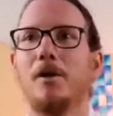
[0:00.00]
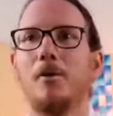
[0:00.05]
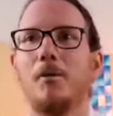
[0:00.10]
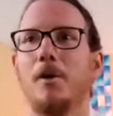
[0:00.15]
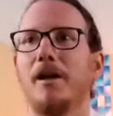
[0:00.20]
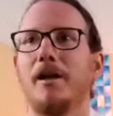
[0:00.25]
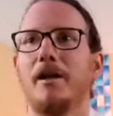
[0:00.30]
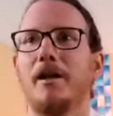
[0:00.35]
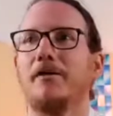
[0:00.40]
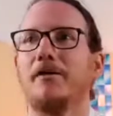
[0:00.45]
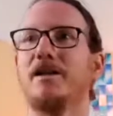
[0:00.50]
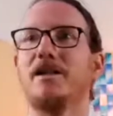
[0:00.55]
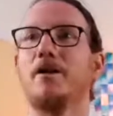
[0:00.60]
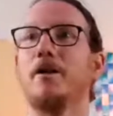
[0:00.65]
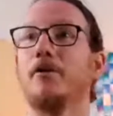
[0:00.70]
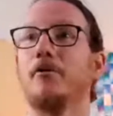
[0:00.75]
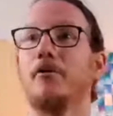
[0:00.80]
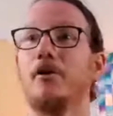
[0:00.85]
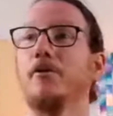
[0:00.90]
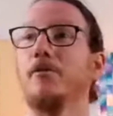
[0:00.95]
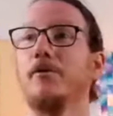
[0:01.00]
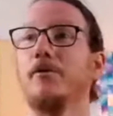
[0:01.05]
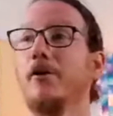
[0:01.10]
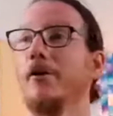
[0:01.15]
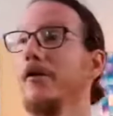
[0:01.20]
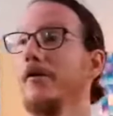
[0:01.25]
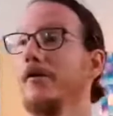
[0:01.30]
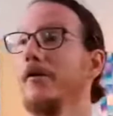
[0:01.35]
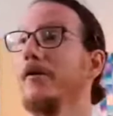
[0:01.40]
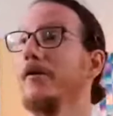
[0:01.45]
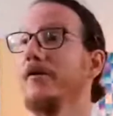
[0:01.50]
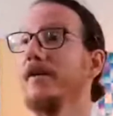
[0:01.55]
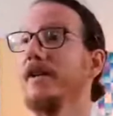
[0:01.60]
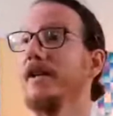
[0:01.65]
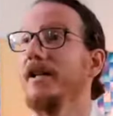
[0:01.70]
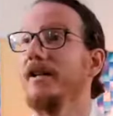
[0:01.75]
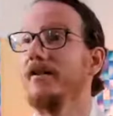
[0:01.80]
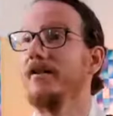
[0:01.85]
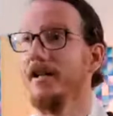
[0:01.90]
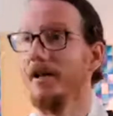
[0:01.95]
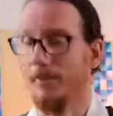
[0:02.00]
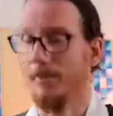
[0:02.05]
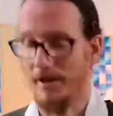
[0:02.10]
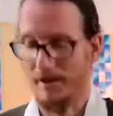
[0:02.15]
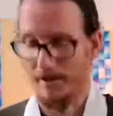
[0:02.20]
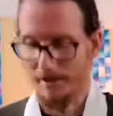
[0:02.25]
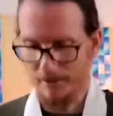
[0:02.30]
Well, there is no room for fear in a way.